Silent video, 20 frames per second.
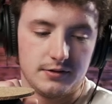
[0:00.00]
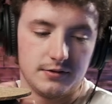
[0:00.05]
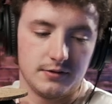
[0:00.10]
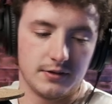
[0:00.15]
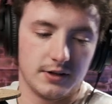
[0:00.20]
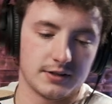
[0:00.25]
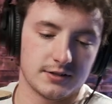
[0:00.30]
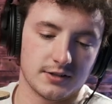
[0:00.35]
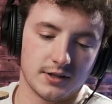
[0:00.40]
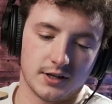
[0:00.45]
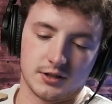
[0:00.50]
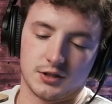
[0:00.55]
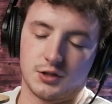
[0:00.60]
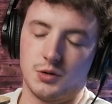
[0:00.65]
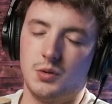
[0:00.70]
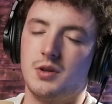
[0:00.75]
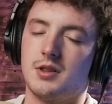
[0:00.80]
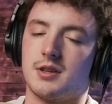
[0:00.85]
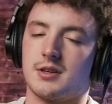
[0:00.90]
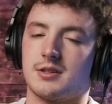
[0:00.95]
it's not
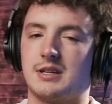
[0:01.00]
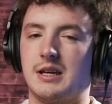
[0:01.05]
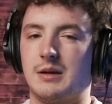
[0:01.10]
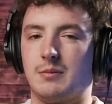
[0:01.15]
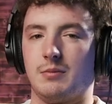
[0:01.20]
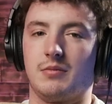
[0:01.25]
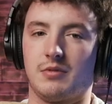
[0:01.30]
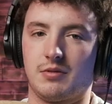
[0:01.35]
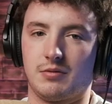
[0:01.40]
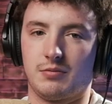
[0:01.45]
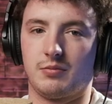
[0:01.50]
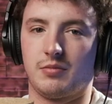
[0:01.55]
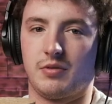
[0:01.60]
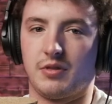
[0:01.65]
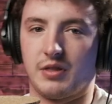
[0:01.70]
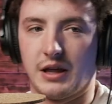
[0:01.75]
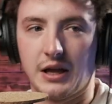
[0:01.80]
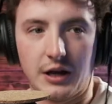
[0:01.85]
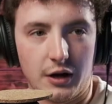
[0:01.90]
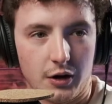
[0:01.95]
doing the same
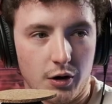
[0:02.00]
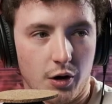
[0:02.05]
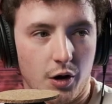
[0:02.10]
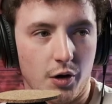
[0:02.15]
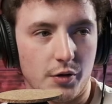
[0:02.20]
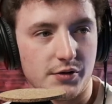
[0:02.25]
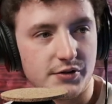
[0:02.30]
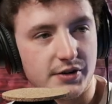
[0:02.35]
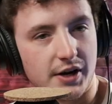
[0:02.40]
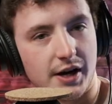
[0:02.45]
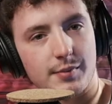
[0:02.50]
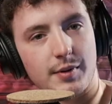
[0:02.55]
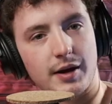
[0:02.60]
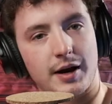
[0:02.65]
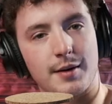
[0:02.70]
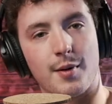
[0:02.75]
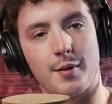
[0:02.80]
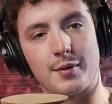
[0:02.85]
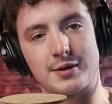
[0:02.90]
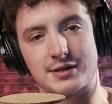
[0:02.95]
thing all the time. Like,
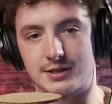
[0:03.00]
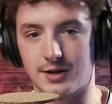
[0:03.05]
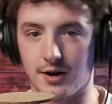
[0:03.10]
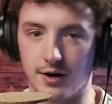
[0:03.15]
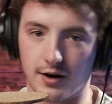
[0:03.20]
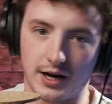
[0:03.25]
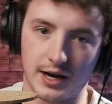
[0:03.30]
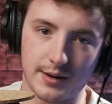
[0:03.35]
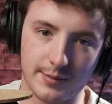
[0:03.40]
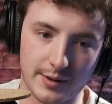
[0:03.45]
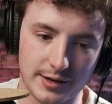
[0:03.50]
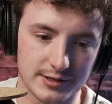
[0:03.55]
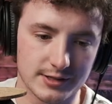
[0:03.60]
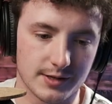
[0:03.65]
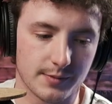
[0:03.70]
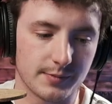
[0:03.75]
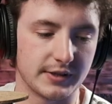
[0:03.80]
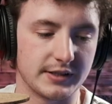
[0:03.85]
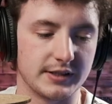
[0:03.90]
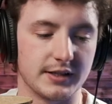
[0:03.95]
I'm always talking about
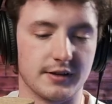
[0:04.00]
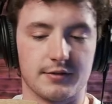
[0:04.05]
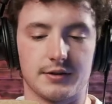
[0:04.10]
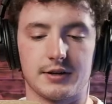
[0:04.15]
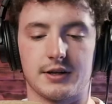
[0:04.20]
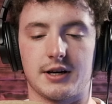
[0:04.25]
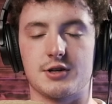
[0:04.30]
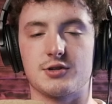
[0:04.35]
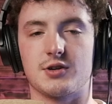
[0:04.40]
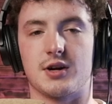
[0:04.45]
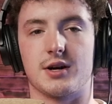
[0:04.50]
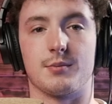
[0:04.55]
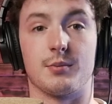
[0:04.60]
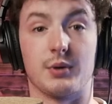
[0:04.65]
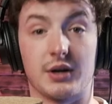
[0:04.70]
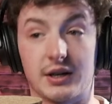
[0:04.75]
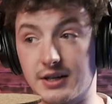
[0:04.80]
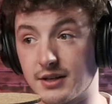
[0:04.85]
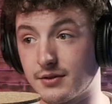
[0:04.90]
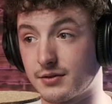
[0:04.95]
something different. I try to
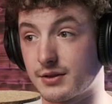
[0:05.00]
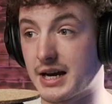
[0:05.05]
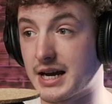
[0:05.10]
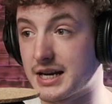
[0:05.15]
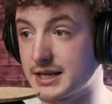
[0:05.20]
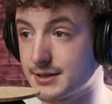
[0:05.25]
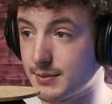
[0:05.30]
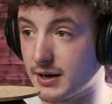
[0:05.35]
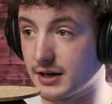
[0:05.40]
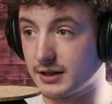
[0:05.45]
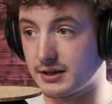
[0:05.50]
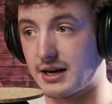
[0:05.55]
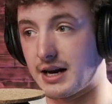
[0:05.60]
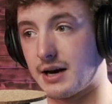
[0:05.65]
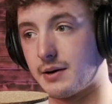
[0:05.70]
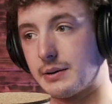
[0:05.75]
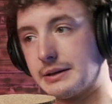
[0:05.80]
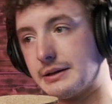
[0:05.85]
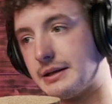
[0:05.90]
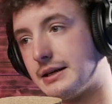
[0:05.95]
bring a different aspect to how
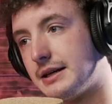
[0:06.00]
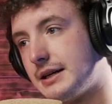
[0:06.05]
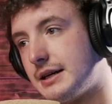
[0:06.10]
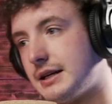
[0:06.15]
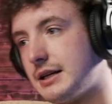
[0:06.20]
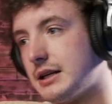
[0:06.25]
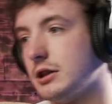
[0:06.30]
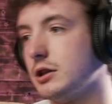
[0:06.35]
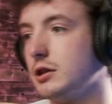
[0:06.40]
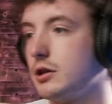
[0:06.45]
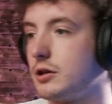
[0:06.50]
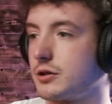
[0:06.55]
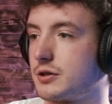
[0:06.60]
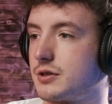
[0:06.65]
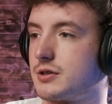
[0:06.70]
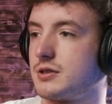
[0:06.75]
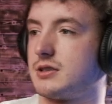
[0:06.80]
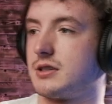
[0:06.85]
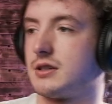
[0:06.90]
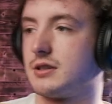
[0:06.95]
it
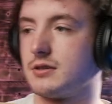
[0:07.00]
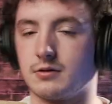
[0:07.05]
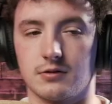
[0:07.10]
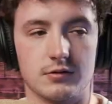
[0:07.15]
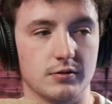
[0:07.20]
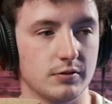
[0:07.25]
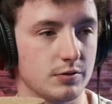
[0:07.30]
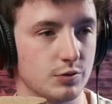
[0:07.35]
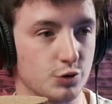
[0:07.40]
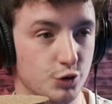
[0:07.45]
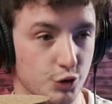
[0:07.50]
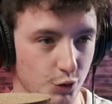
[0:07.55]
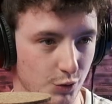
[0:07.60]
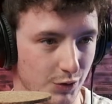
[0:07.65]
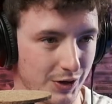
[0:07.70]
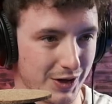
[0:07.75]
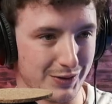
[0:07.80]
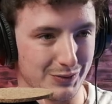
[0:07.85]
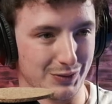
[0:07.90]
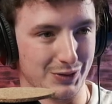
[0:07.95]
looks, and
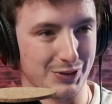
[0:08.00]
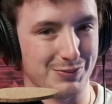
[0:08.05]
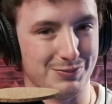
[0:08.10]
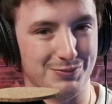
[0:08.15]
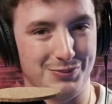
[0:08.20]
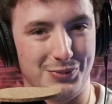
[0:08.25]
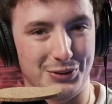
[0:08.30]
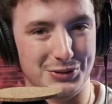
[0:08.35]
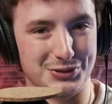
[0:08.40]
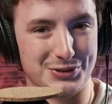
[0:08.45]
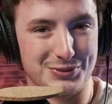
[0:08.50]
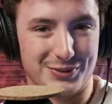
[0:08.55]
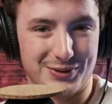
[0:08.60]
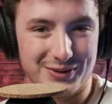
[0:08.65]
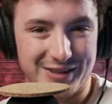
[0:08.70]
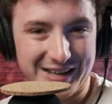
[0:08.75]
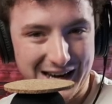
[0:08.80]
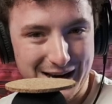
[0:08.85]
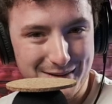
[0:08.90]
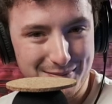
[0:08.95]
shooting it with multiple
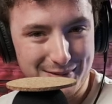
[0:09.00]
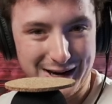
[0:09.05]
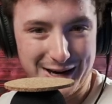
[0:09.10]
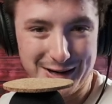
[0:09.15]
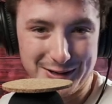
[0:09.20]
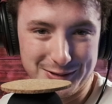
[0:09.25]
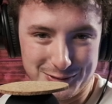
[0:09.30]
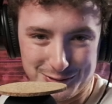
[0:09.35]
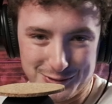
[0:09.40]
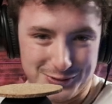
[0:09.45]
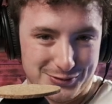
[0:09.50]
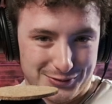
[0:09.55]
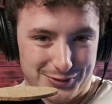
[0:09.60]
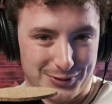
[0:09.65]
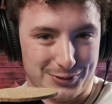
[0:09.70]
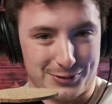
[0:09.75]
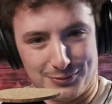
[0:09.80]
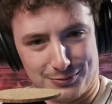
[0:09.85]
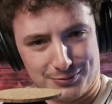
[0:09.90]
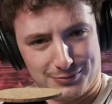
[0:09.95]
camera angles
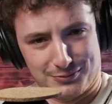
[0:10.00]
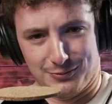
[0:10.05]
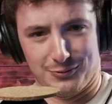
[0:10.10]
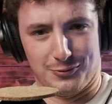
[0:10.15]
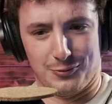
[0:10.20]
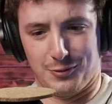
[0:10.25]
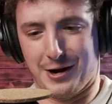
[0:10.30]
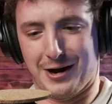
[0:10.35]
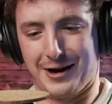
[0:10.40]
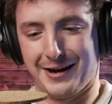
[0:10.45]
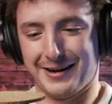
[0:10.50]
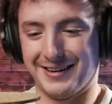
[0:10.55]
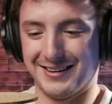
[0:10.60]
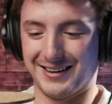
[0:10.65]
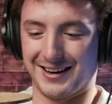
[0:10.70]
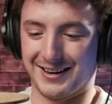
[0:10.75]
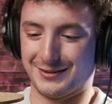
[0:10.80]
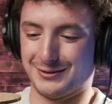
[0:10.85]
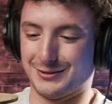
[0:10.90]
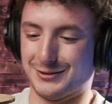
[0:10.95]
for why,
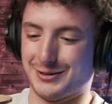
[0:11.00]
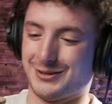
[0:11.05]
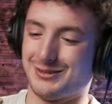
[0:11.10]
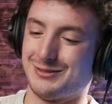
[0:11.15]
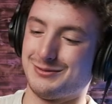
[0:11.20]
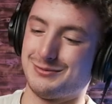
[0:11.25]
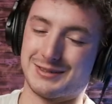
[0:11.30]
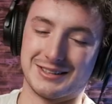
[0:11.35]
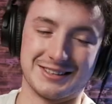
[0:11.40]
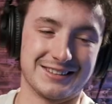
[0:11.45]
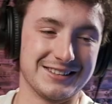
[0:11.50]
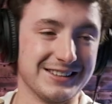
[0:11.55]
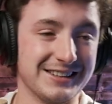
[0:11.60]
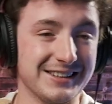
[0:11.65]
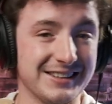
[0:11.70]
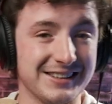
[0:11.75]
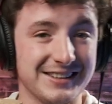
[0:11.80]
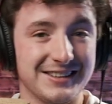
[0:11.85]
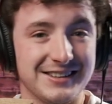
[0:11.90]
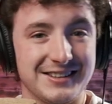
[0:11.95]
I don't know, but
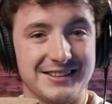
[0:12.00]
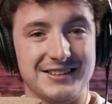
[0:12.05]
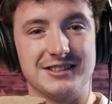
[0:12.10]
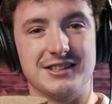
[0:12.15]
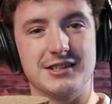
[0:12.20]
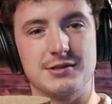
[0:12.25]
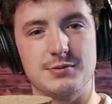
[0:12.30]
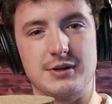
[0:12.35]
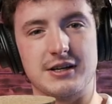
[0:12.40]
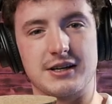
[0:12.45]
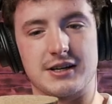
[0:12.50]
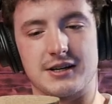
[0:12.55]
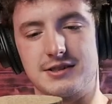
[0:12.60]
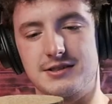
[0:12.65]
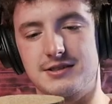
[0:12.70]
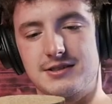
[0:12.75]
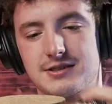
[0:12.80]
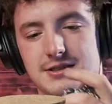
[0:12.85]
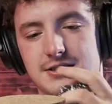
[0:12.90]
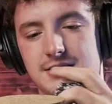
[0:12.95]
just
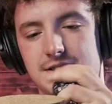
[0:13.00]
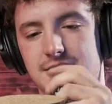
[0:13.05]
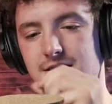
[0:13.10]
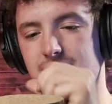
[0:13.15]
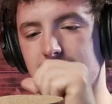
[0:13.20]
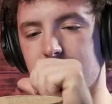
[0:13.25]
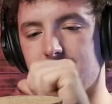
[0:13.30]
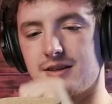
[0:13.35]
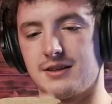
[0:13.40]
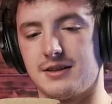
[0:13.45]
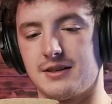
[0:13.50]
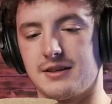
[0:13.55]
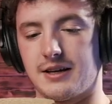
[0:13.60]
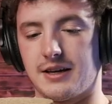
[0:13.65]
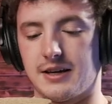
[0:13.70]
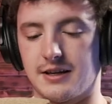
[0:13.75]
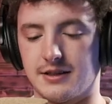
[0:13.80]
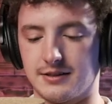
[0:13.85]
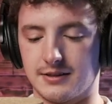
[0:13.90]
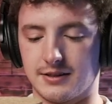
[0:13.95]
because.
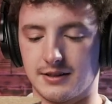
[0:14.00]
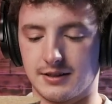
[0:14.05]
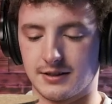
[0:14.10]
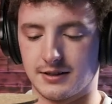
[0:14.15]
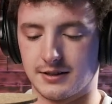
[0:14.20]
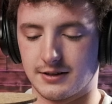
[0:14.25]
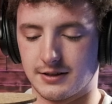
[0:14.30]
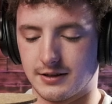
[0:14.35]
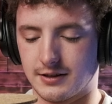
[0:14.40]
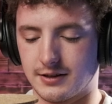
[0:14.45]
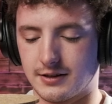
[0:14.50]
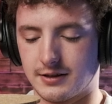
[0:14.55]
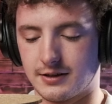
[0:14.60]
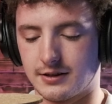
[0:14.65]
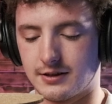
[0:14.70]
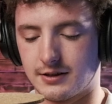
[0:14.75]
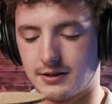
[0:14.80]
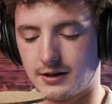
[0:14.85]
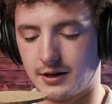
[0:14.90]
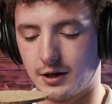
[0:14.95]
And
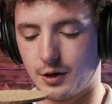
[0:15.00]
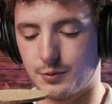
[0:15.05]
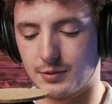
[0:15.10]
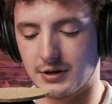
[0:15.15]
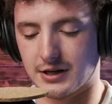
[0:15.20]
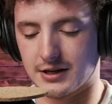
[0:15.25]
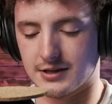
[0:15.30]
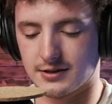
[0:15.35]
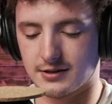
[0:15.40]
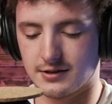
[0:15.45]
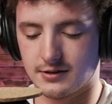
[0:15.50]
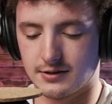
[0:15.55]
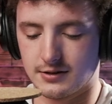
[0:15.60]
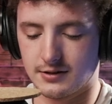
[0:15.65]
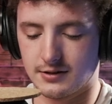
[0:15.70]
I hope you guys